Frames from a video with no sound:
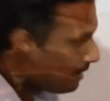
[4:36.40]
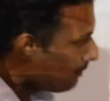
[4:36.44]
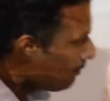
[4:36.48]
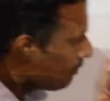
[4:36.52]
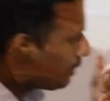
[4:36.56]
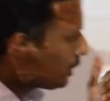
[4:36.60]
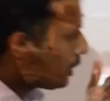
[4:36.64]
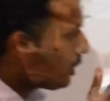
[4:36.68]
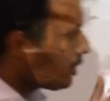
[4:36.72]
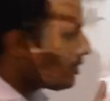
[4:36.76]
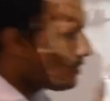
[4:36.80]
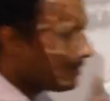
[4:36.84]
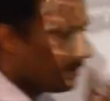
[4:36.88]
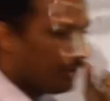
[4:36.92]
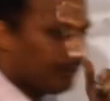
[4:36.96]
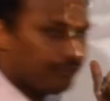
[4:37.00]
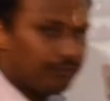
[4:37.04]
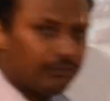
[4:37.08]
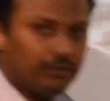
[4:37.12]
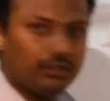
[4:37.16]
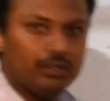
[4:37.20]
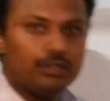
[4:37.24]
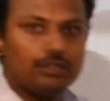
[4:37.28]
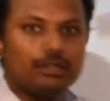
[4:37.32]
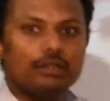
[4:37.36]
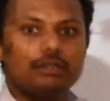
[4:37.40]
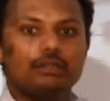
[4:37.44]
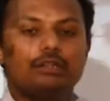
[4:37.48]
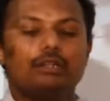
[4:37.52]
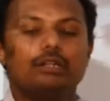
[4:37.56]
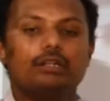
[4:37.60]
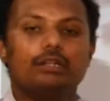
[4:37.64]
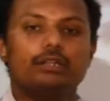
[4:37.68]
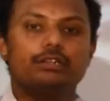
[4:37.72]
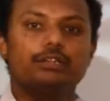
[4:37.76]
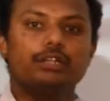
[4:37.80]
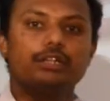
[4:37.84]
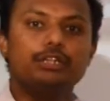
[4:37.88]
because of
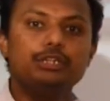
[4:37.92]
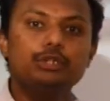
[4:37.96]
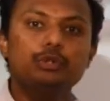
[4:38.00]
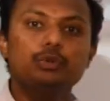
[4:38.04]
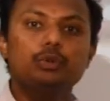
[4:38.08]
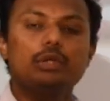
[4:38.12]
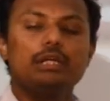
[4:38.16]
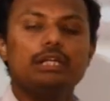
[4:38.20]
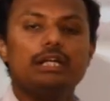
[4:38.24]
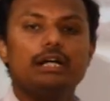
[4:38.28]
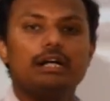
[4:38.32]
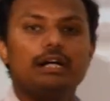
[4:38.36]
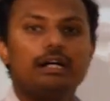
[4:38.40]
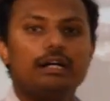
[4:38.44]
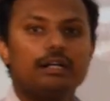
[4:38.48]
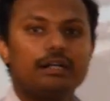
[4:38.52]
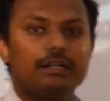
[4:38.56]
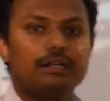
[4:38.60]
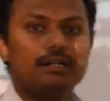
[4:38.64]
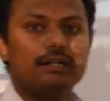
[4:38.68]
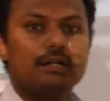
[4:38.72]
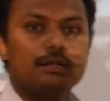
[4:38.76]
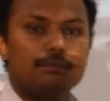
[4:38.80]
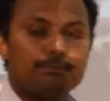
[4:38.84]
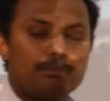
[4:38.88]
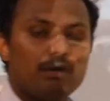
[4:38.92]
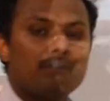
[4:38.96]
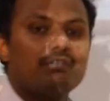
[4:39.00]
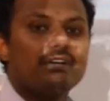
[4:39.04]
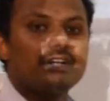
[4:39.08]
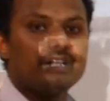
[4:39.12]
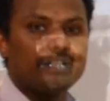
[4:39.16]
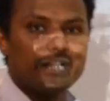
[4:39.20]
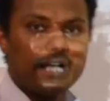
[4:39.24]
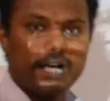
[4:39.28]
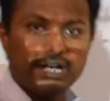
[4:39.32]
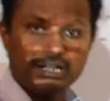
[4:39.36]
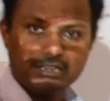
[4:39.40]
the nuclear power
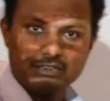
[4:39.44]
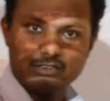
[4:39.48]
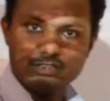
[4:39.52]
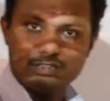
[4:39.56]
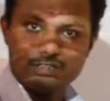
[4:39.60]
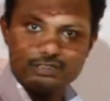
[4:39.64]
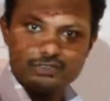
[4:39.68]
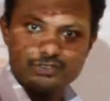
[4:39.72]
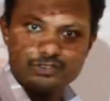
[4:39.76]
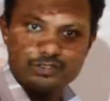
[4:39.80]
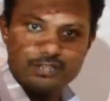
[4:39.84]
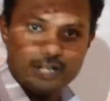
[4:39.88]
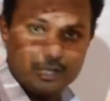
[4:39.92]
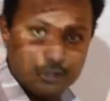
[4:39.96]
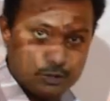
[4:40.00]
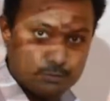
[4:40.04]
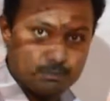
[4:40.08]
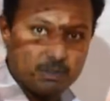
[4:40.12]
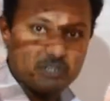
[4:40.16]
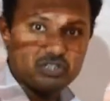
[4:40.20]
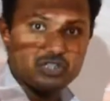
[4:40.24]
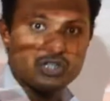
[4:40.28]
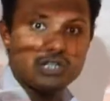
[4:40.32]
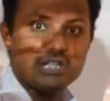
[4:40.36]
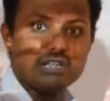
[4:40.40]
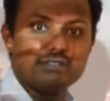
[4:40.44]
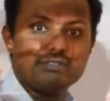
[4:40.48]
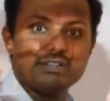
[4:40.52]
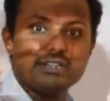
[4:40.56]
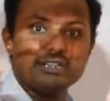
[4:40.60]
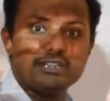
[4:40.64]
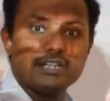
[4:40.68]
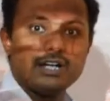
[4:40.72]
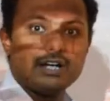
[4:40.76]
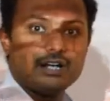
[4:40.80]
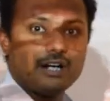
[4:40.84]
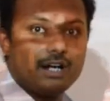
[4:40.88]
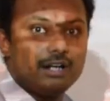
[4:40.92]
reactors, especially when
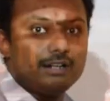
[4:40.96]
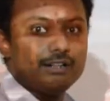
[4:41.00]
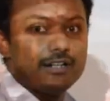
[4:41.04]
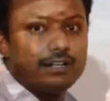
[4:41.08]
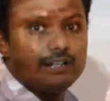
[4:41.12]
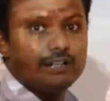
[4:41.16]
they are under